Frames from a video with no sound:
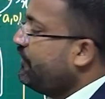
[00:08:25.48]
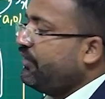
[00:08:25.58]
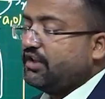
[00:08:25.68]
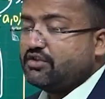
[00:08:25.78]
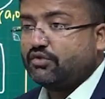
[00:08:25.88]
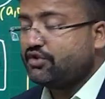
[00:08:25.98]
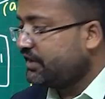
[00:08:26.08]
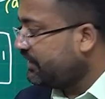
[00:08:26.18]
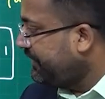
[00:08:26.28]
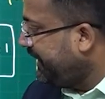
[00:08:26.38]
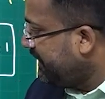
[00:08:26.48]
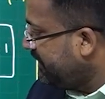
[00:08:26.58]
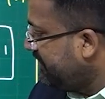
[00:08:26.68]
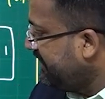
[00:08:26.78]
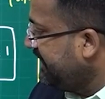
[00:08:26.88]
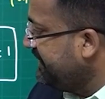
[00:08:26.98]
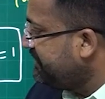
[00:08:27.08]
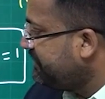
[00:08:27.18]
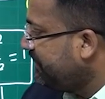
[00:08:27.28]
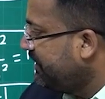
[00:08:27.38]
for this question, right?
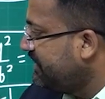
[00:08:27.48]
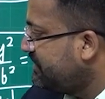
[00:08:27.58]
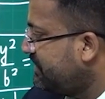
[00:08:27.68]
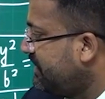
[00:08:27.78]
This, this,